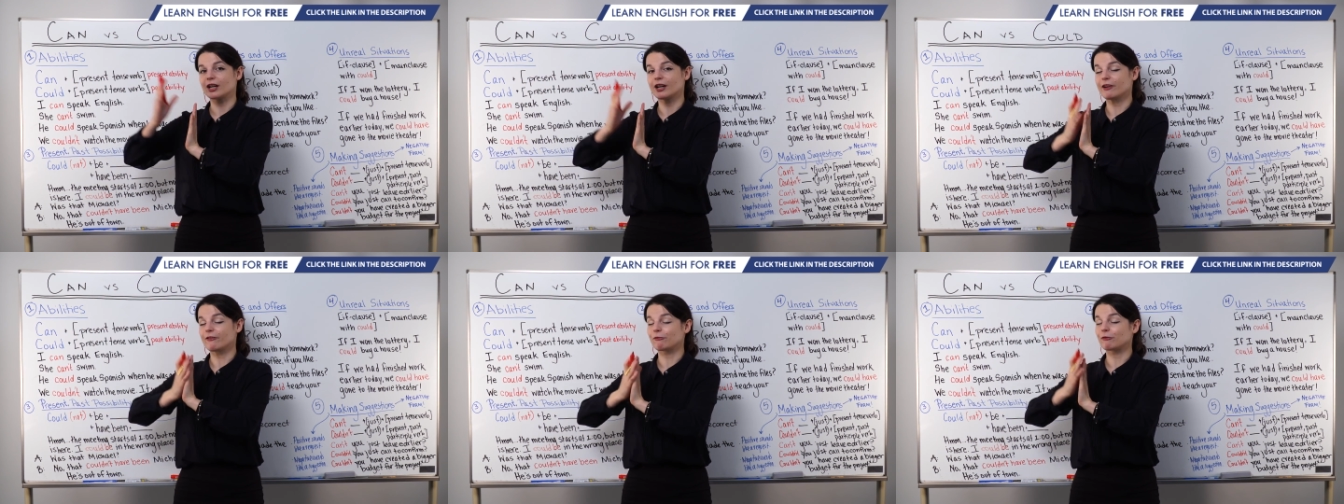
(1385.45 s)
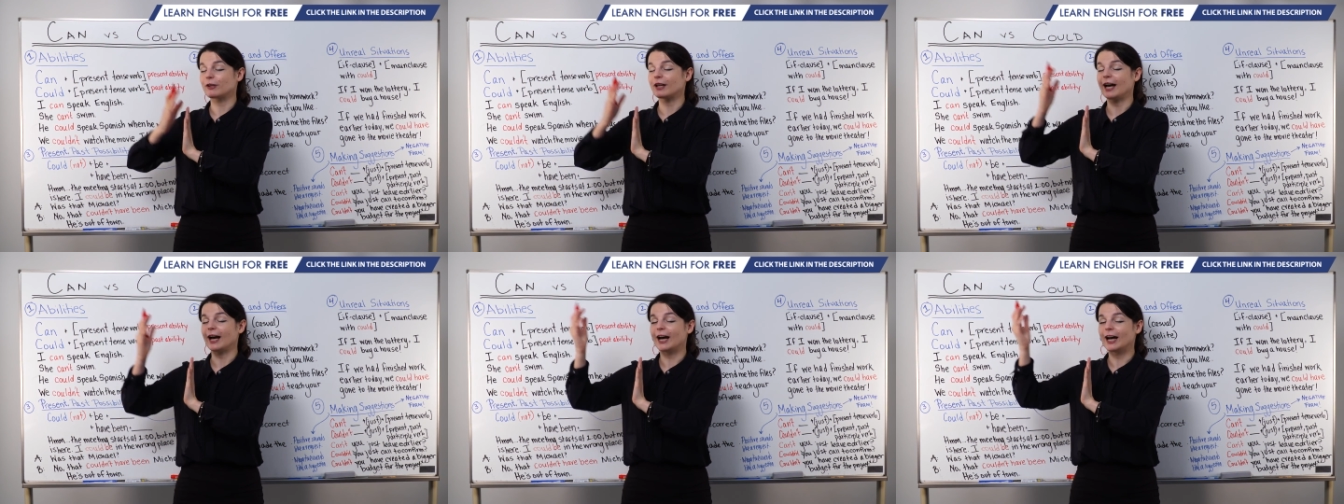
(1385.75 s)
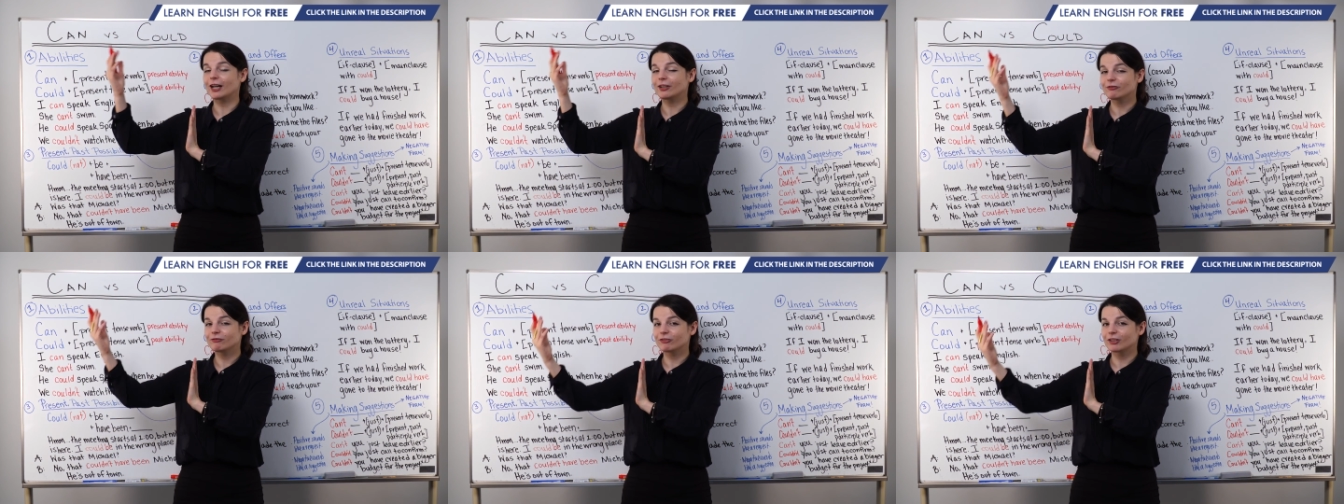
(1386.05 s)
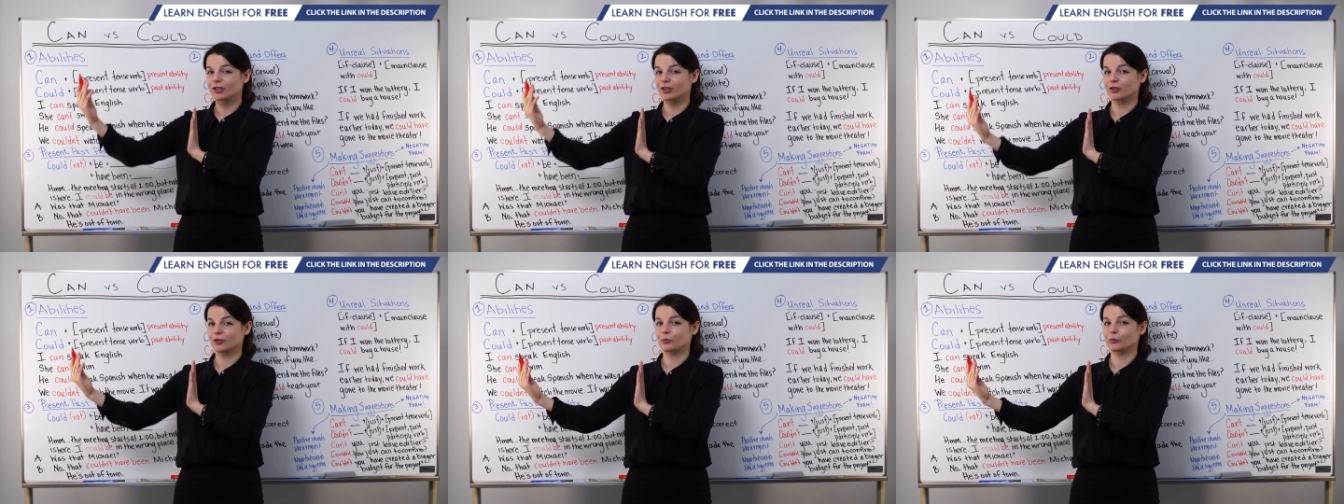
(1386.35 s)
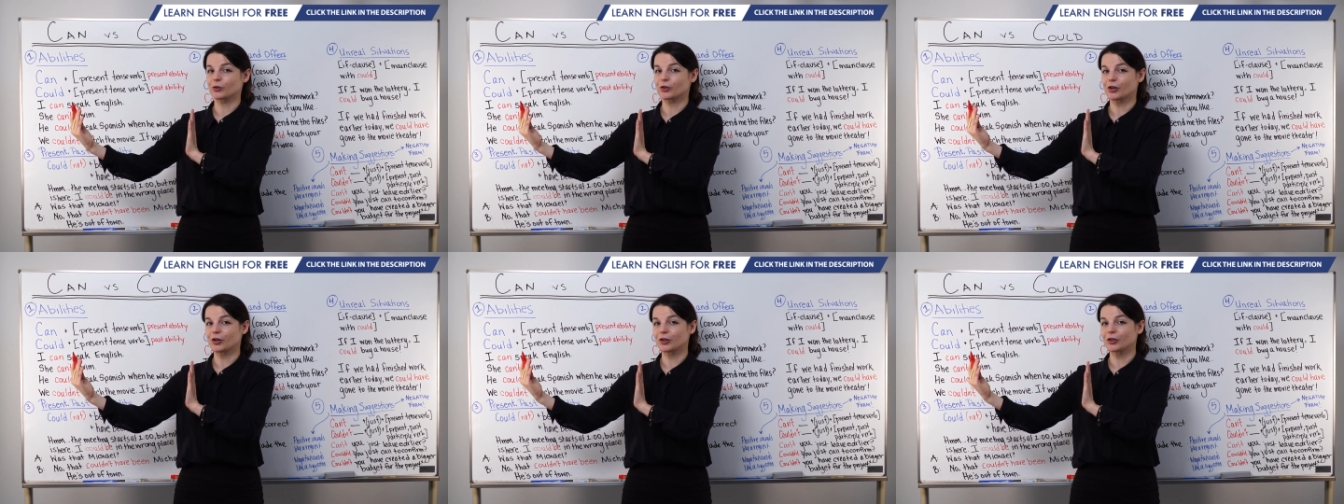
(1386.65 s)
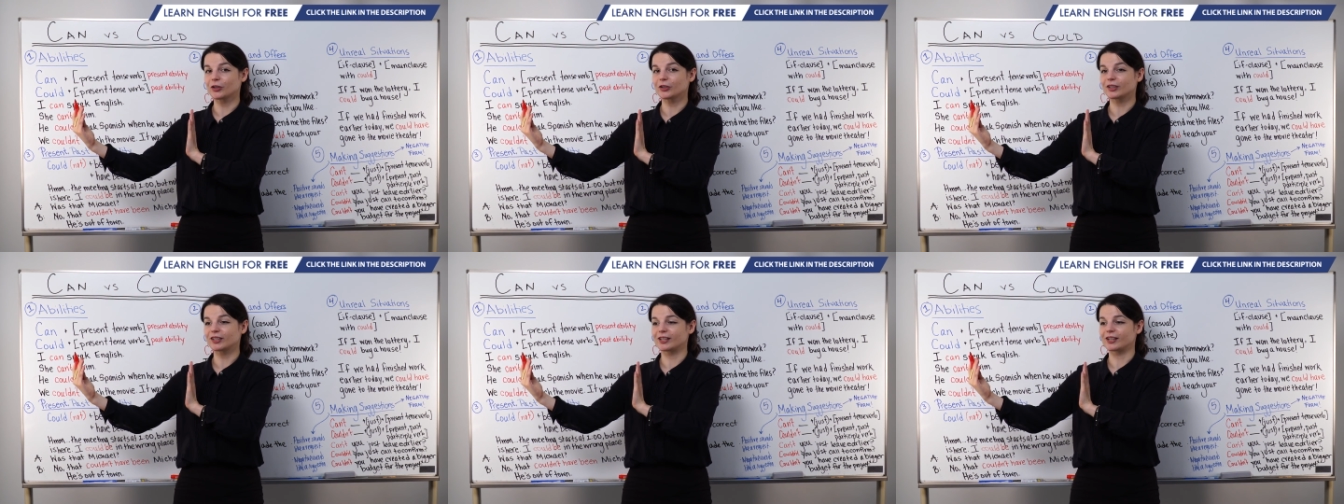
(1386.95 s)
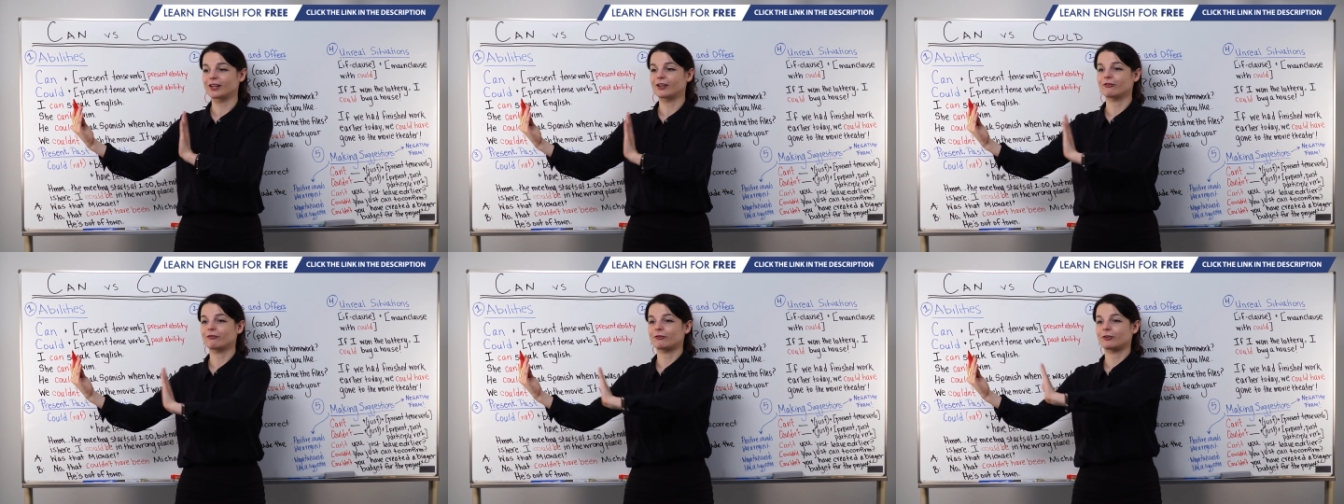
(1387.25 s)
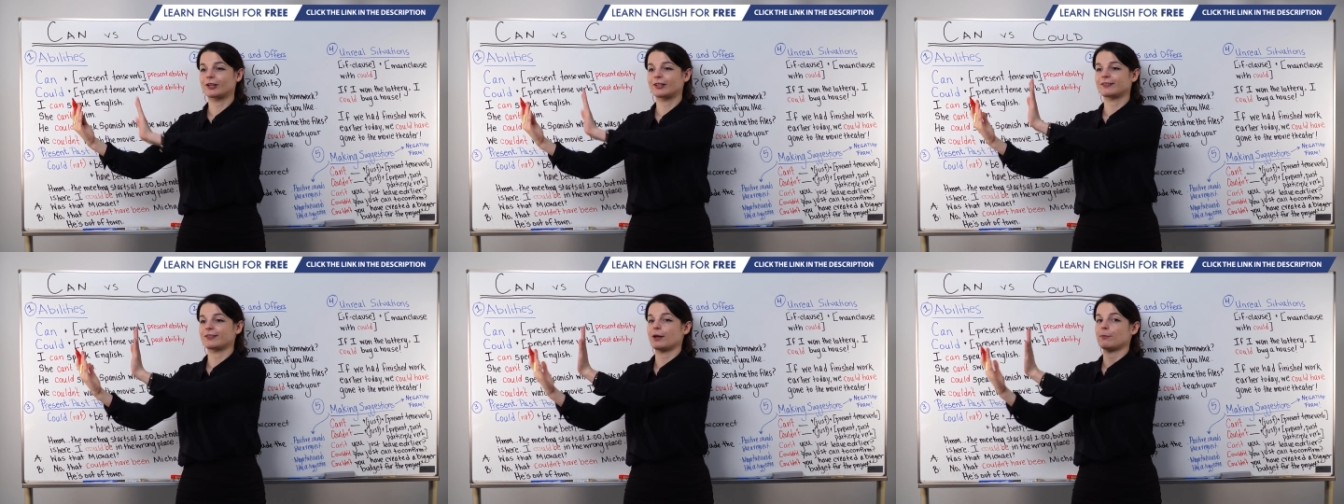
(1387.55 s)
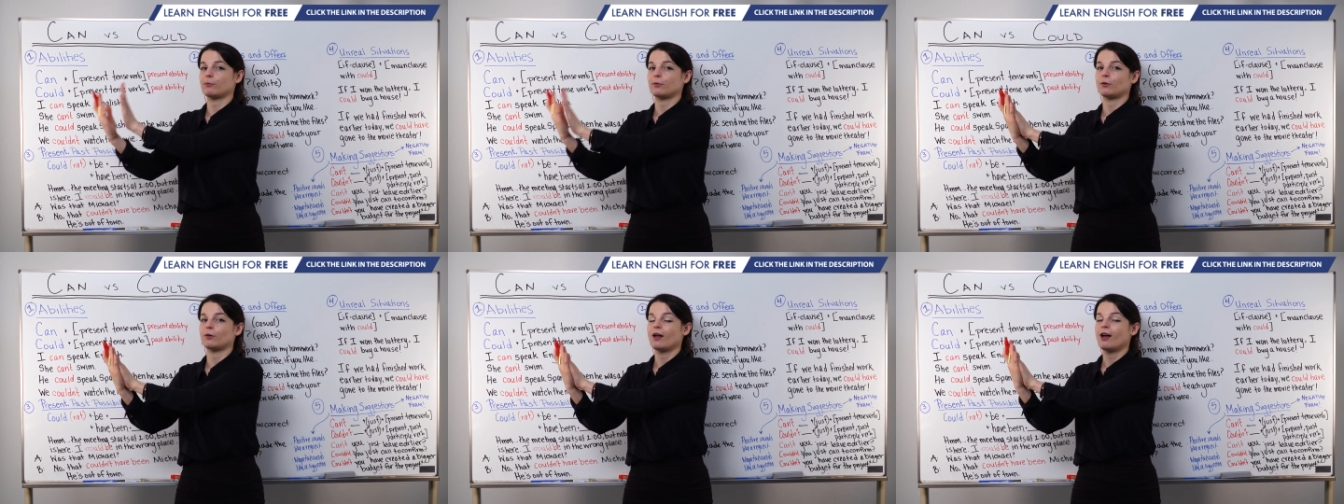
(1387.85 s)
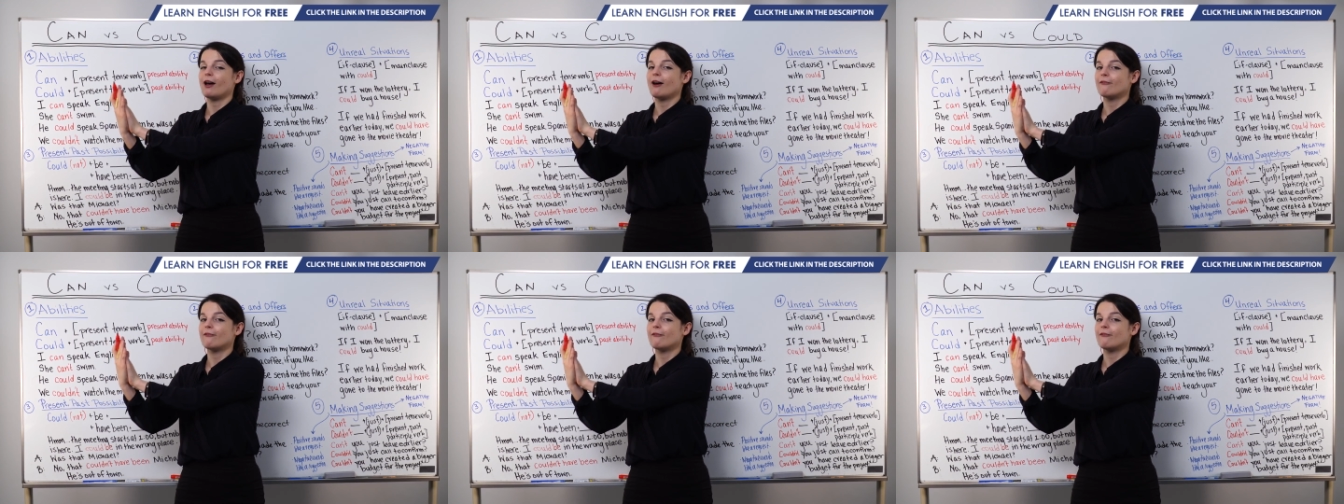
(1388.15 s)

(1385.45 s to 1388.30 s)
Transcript: if we had finished work earlier, for example,